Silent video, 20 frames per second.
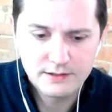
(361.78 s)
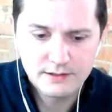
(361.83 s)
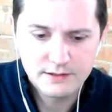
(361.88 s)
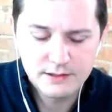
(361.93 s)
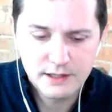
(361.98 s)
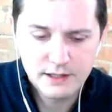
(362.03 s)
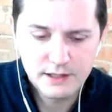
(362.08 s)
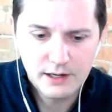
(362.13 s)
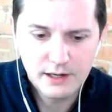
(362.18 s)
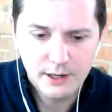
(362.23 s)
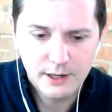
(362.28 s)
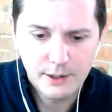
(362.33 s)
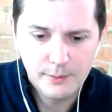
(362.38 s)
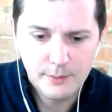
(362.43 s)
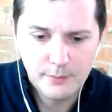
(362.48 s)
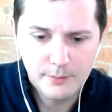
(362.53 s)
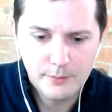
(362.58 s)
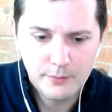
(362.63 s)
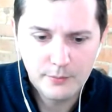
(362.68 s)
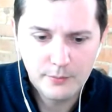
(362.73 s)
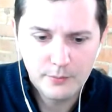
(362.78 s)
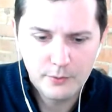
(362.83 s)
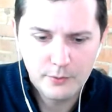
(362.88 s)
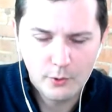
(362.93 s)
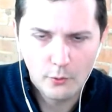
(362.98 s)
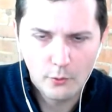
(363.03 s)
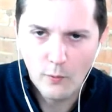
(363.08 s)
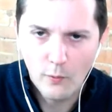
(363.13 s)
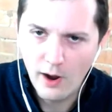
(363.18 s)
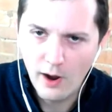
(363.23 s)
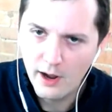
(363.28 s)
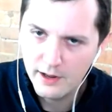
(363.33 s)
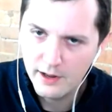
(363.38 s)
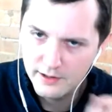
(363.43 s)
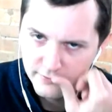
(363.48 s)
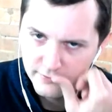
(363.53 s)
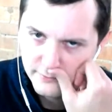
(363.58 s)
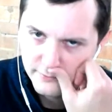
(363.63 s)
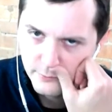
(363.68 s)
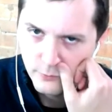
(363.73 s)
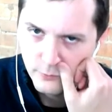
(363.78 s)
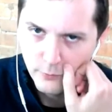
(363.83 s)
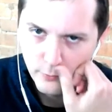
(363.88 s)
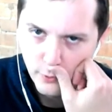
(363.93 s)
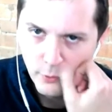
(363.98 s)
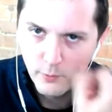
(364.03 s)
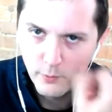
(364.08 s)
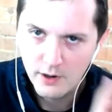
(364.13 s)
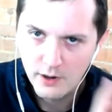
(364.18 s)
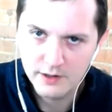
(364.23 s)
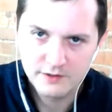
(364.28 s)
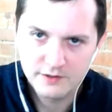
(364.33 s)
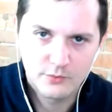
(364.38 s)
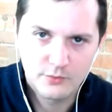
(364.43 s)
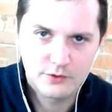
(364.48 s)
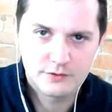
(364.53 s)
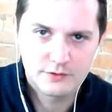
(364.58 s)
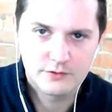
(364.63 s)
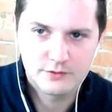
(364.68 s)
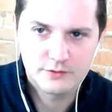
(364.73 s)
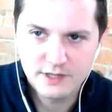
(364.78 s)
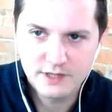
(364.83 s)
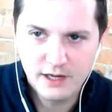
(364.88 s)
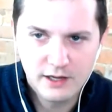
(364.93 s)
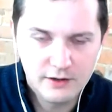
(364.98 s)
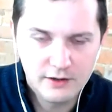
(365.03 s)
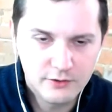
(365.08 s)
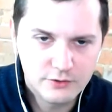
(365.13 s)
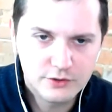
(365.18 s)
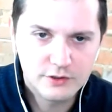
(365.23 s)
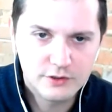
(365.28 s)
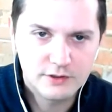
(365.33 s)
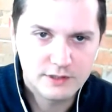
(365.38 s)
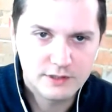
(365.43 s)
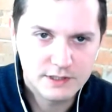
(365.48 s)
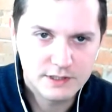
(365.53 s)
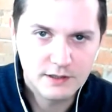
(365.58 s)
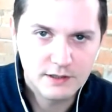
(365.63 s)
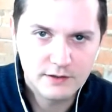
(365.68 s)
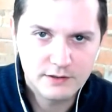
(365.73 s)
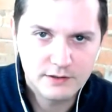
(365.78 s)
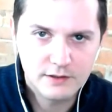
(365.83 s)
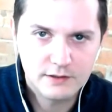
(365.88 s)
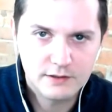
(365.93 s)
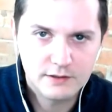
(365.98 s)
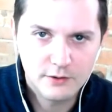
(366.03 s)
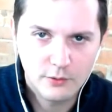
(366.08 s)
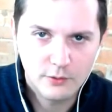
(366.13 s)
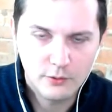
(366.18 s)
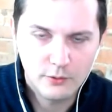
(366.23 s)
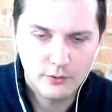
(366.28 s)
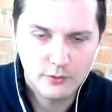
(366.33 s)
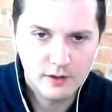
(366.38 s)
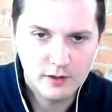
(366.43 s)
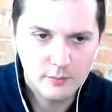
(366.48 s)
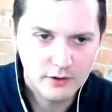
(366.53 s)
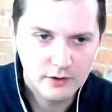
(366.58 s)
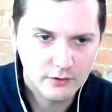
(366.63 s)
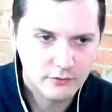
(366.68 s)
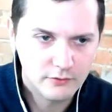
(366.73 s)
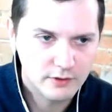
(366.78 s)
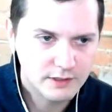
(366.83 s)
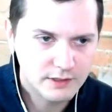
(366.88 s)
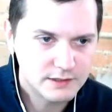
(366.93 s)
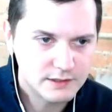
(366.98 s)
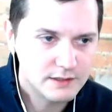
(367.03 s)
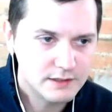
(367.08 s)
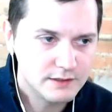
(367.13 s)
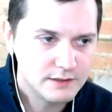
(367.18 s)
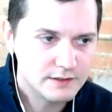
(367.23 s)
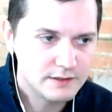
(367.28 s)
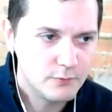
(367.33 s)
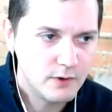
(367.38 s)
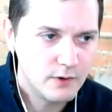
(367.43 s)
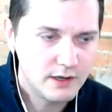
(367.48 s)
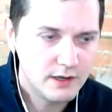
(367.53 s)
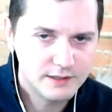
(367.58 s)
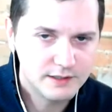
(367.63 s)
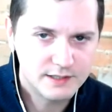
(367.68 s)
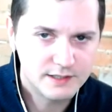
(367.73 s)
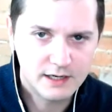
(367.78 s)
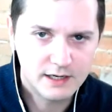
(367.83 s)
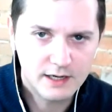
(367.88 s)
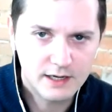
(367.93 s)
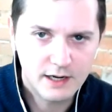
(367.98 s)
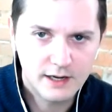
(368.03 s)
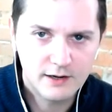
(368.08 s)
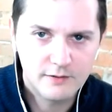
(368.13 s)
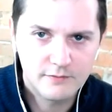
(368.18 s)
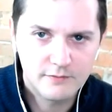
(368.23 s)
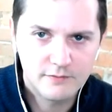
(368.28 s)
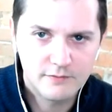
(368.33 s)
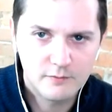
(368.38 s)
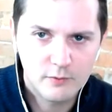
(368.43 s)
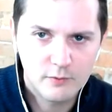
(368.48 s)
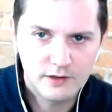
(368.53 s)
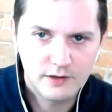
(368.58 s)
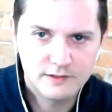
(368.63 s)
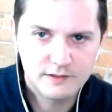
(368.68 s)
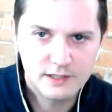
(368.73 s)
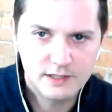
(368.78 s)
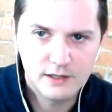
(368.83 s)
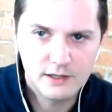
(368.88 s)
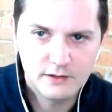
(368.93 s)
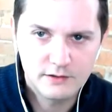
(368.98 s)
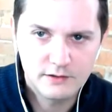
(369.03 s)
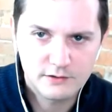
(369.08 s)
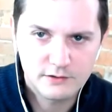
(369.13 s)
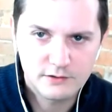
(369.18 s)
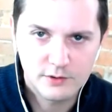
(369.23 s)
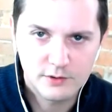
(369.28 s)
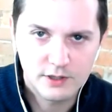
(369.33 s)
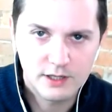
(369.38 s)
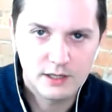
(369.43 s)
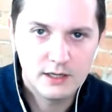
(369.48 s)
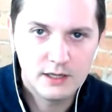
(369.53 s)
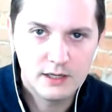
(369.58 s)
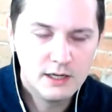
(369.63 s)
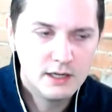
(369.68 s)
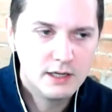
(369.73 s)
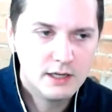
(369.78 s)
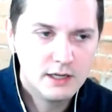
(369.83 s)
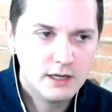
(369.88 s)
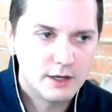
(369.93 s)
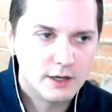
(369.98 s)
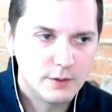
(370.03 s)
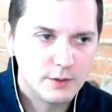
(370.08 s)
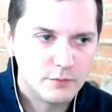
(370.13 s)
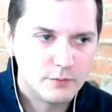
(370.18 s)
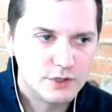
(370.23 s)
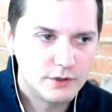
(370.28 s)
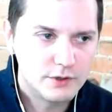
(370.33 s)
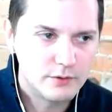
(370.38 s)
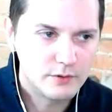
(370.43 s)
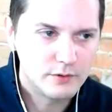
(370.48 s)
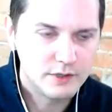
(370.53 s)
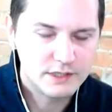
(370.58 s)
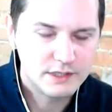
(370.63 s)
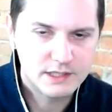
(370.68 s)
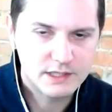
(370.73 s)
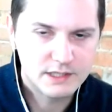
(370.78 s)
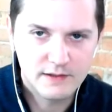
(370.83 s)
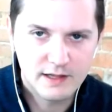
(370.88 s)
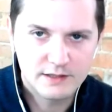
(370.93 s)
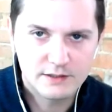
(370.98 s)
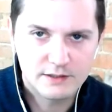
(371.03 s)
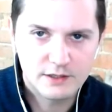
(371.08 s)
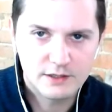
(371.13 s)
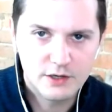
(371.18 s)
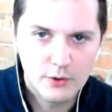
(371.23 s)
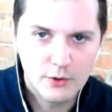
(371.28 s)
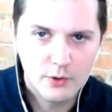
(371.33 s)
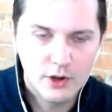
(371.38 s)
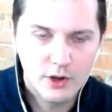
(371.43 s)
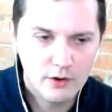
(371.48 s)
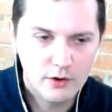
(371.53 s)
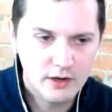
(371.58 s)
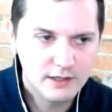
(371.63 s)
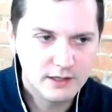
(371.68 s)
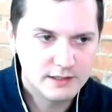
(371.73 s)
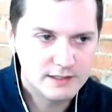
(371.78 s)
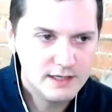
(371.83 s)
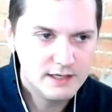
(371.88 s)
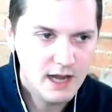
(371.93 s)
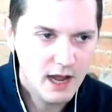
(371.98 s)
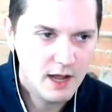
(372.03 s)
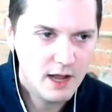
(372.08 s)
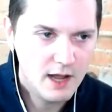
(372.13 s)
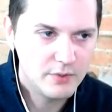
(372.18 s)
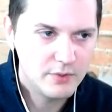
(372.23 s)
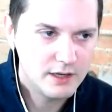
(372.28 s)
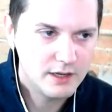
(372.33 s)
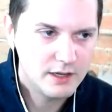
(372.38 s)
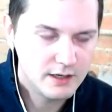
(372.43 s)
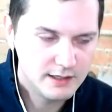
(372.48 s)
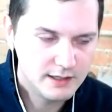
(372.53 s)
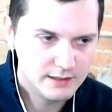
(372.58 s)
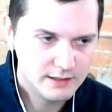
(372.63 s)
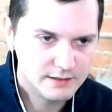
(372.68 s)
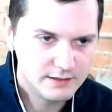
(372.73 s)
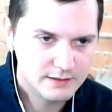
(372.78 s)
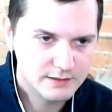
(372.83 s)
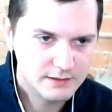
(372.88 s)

why is Mercer saying you shouldn't send to old email addresses, and why does the industry generally say that's a no-no? And it's not because